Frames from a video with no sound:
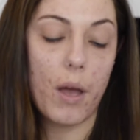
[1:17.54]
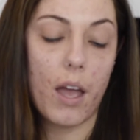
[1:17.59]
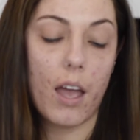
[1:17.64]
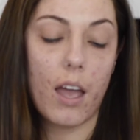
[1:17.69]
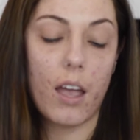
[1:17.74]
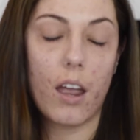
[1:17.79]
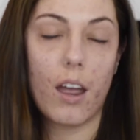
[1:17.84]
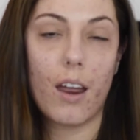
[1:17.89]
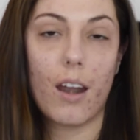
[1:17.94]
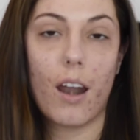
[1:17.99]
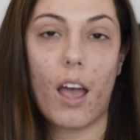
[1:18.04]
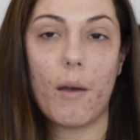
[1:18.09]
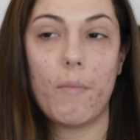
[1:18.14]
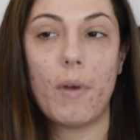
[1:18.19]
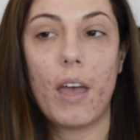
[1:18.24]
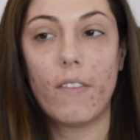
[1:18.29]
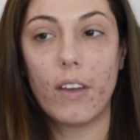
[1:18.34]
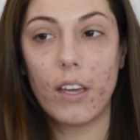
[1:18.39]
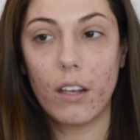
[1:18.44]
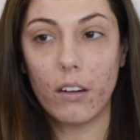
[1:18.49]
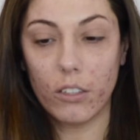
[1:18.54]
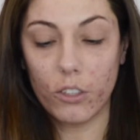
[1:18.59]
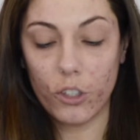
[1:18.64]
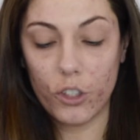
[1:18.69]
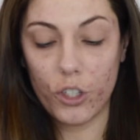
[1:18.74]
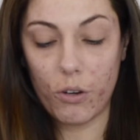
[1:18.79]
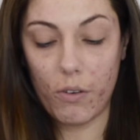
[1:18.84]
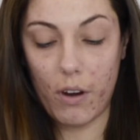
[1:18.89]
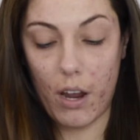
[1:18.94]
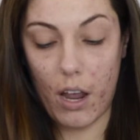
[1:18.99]
And I'm having an
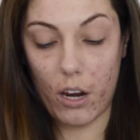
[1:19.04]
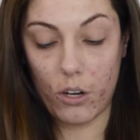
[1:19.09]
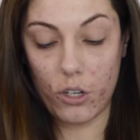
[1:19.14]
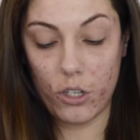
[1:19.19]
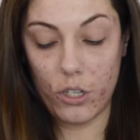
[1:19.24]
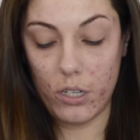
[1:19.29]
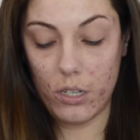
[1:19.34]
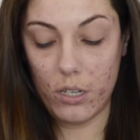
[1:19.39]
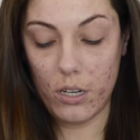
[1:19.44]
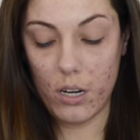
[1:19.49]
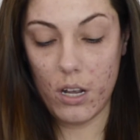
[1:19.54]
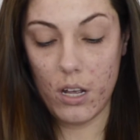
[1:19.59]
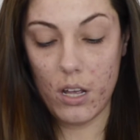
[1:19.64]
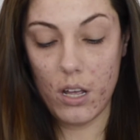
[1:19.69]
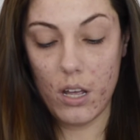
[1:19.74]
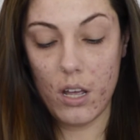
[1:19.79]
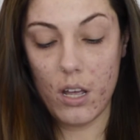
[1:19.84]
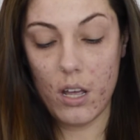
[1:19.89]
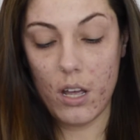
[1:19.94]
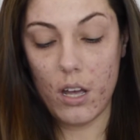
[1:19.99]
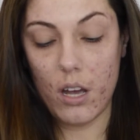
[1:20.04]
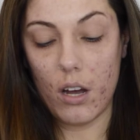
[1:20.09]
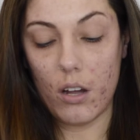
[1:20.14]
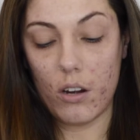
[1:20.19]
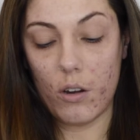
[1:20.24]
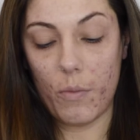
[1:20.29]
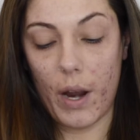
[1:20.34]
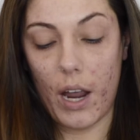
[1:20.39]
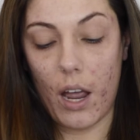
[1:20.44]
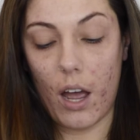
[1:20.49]
allergic reaction
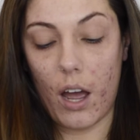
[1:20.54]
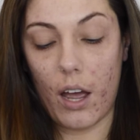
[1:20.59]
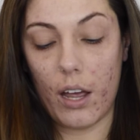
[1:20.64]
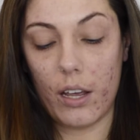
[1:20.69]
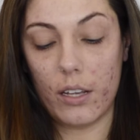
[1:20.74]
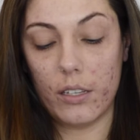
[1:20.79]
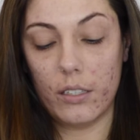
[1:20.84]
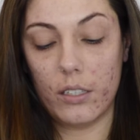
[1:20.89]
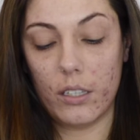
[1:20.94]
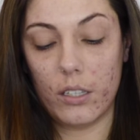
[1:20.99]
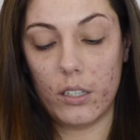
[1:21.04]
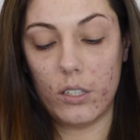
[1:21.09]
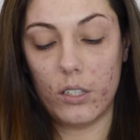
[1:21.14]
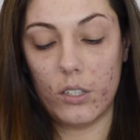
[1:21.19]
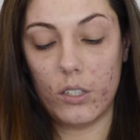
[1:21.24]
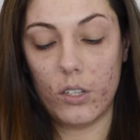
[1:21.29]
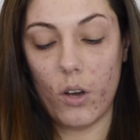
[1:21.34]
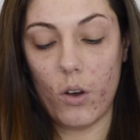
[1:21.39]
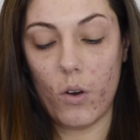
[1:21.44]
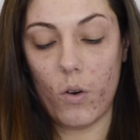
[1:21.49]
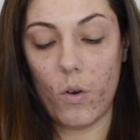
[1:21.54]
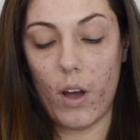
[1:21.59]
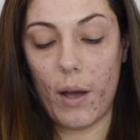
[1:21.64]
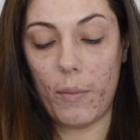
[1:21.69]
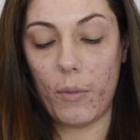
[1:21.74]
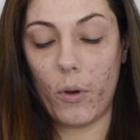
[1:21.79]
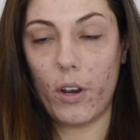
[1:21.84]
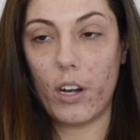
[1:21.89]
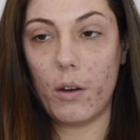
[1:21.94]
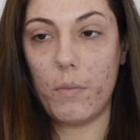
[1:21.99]
under my eyes, so
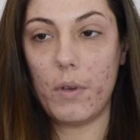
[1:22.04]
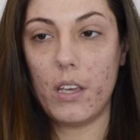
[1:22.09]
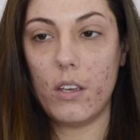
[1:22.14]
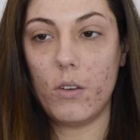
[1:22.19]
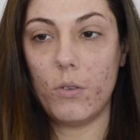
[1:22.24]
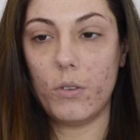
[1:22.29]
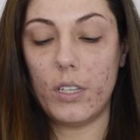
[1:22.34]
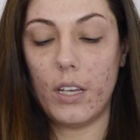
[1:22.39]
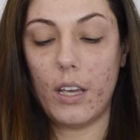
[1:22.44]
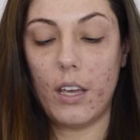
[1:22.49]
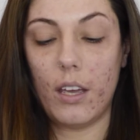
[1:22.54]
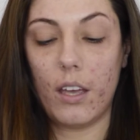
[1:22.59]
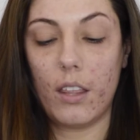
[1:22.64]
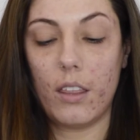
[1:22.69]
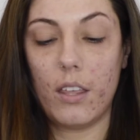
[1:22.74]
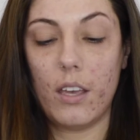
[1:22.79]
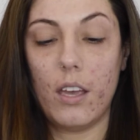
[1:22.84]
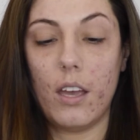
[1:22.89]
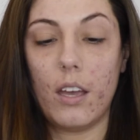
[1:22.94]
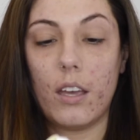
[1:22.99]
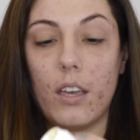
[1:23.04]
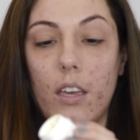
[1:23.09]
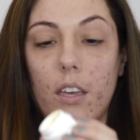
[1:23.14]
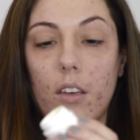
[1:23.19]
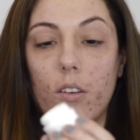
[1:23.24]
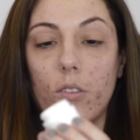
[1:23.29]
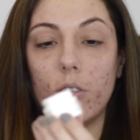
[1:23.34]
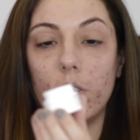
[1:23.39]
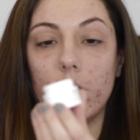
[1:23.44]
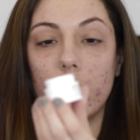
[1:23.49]
I'm going to be using the
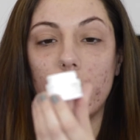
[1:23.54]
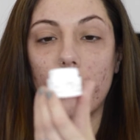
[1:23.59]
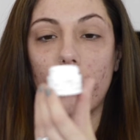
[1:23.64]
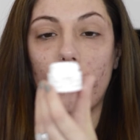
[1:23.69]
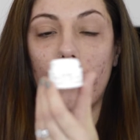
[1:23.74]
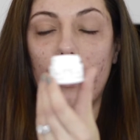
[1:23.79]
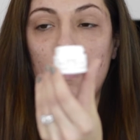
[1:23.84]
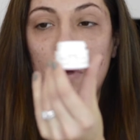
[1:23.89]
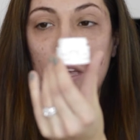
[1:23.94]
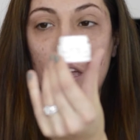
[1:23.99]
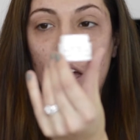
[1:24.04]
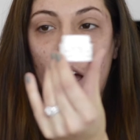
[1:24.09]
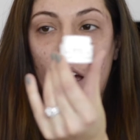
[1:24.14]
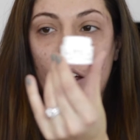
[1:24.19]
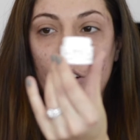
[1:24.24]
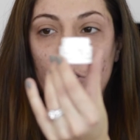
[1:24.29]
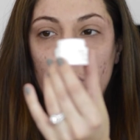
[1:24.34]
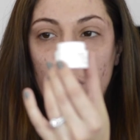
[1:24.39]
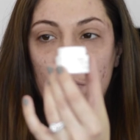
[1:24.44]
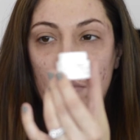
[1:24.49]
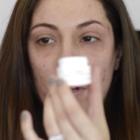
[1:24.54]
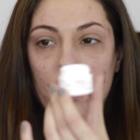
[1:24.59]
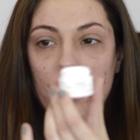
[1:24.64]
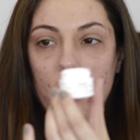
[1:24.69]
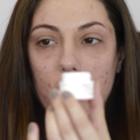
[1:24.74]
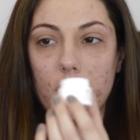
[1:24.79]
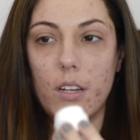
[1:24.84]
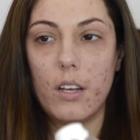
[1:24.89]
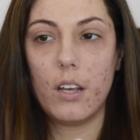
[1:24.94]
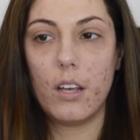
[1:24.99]
Kiehl's Creamy Eye
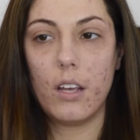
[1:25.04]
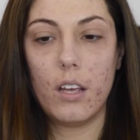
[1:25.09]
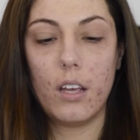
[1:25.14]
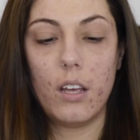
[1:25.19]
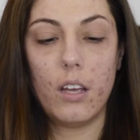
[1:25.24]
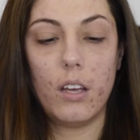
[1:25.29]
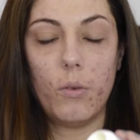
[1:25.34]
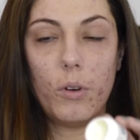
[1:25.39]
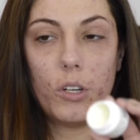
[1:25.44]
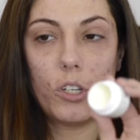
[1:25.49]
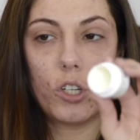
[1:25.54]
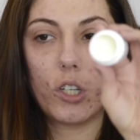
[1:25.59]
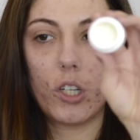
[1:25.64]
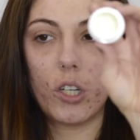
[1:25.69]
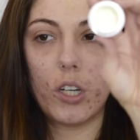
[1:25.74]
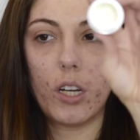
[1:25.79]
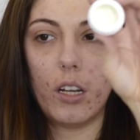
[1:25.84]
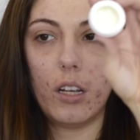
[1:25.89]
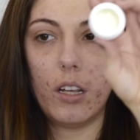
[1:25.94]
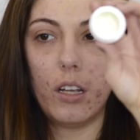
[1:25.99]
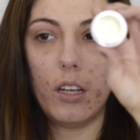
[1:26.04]
Treatment, which